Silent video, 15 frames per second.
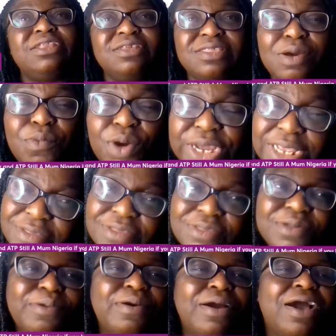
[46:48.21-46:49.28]
and we
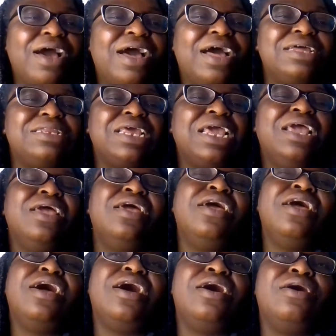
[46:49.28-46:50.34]
are
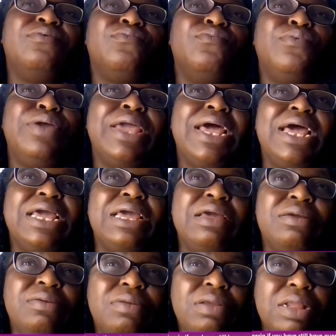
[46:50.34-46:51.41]
getting to the era of
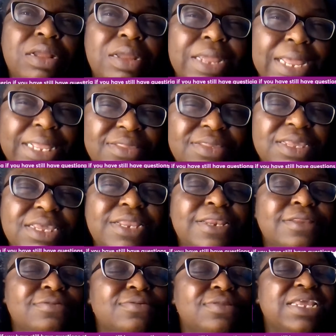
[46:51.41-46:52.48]
what we call gene
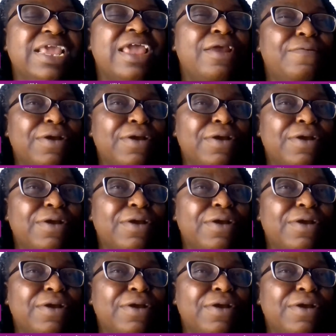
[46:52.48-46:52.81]
therapy,